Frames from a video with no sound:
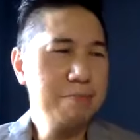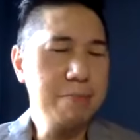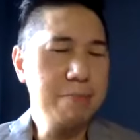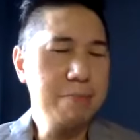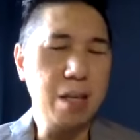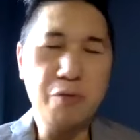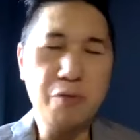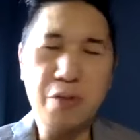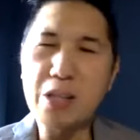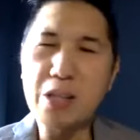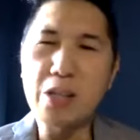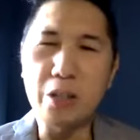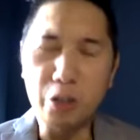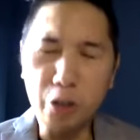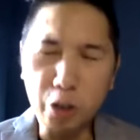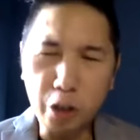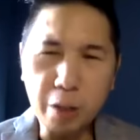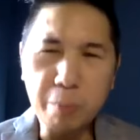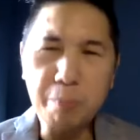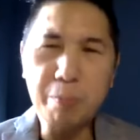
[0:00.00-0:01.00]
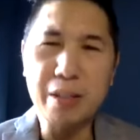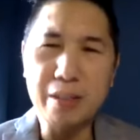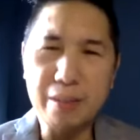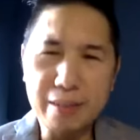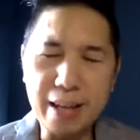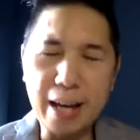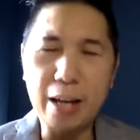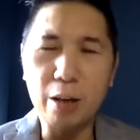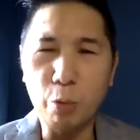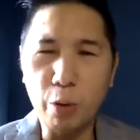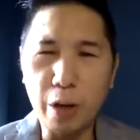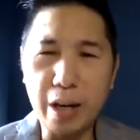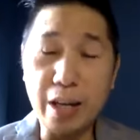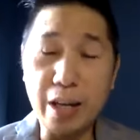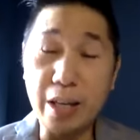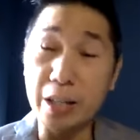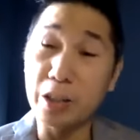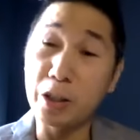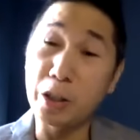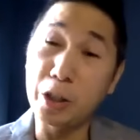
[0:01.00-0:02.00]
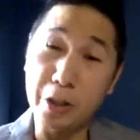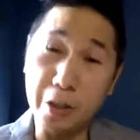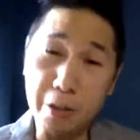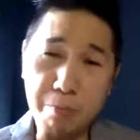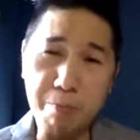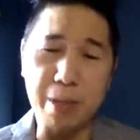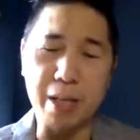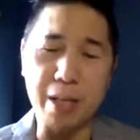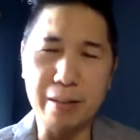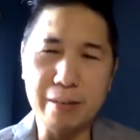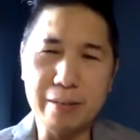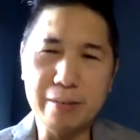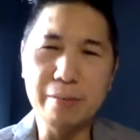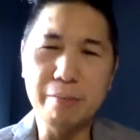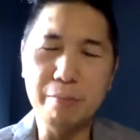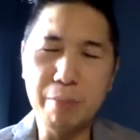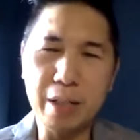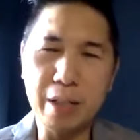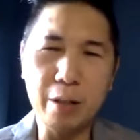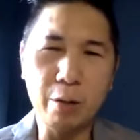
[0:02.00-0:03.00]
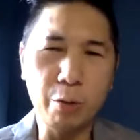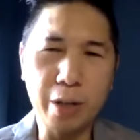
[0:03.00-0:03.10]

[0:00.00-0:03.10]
if it's interpreted that way, it could be. But in